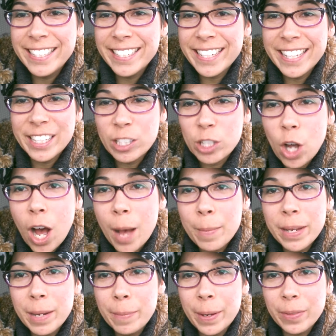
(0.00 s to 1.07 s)
his
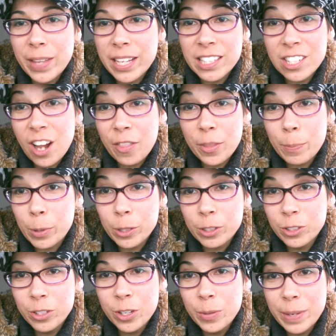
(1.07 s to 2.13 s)
comment about that's not the
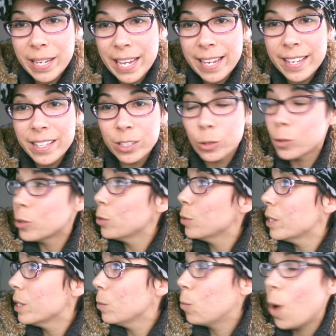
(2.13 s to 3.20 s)
person who he is or who
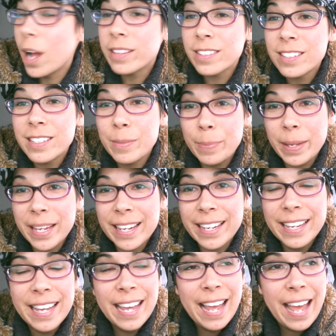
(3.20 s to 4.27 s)
he wants to
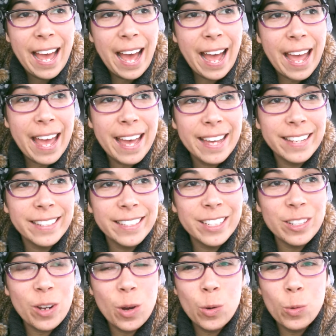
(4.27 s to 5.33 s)
be. And,
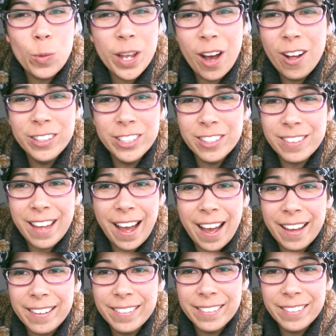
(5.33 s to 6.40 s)
we all do
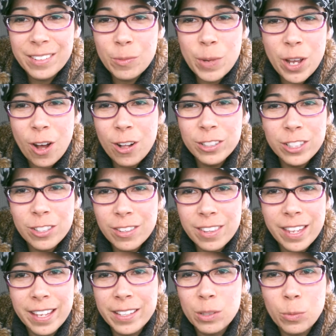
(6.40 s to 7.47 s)
that. We all do
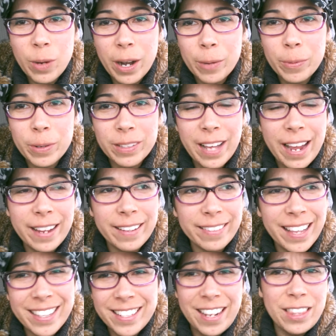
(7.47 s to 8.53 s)
things where we're like,
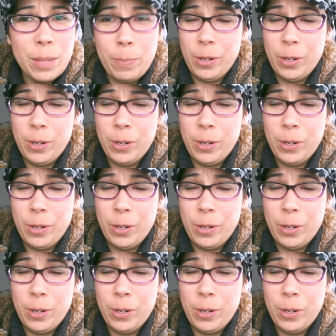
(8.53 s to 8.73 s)
that's not the